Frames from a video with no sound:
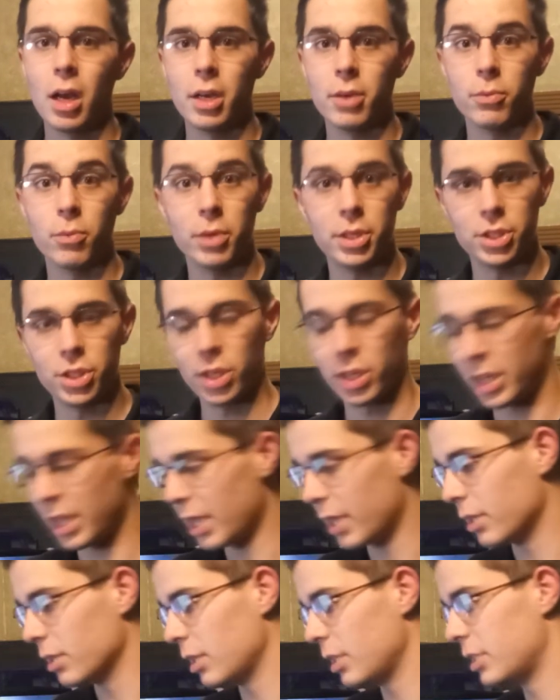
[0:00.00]
Which
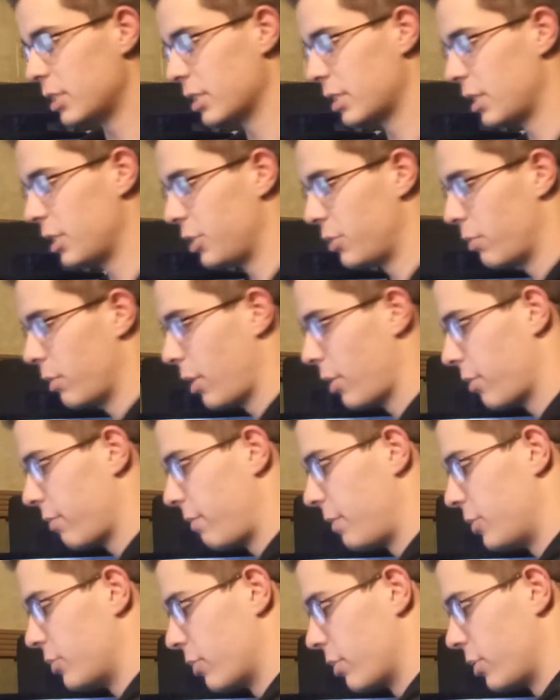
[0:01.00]
again leads us into another
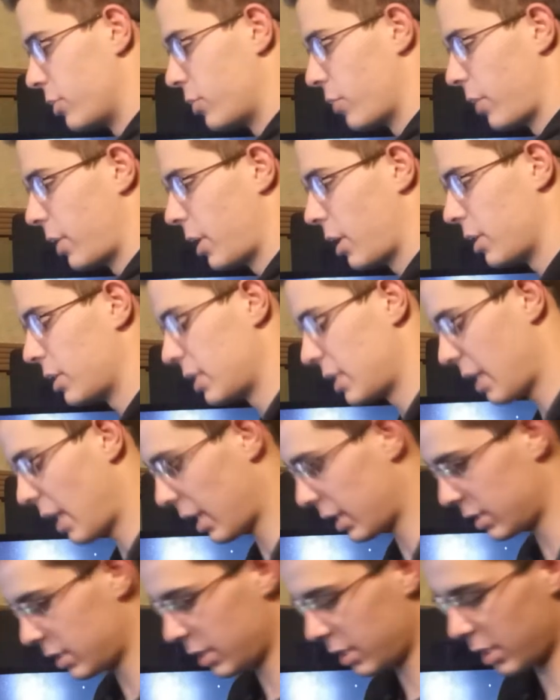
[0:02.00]
feature of the Joy-Cons
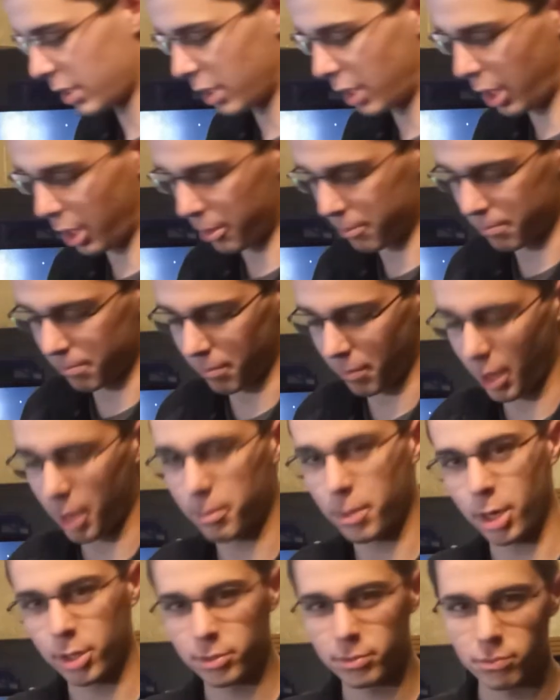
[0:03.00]
that I'm
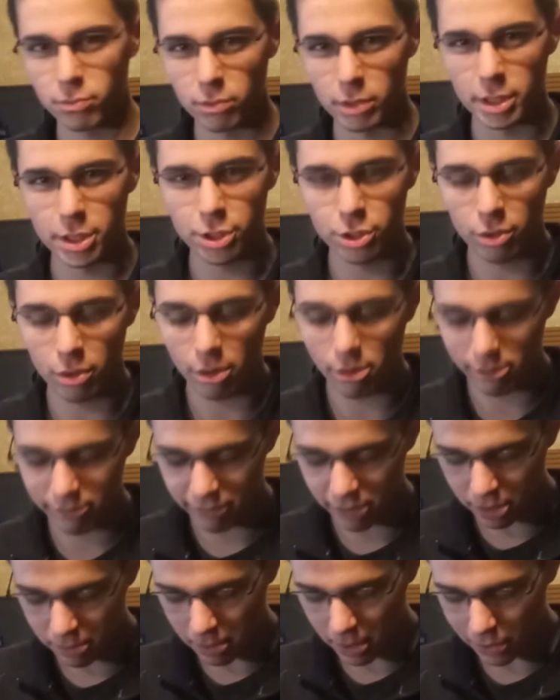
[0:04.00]
not really sure how I
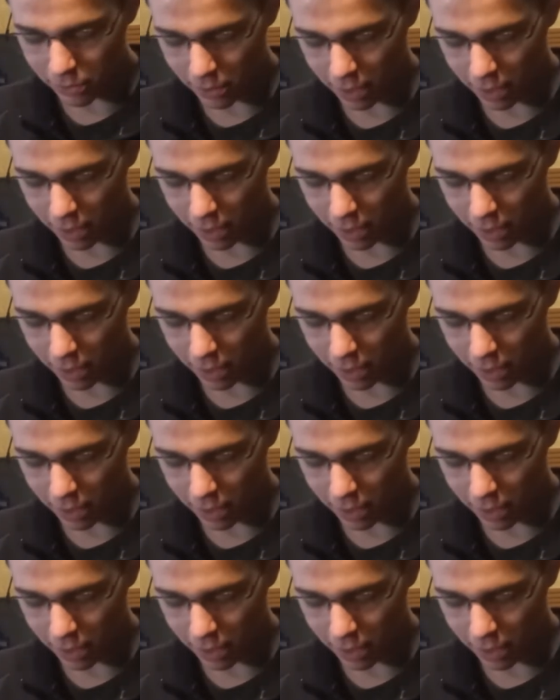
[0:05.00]
feel about.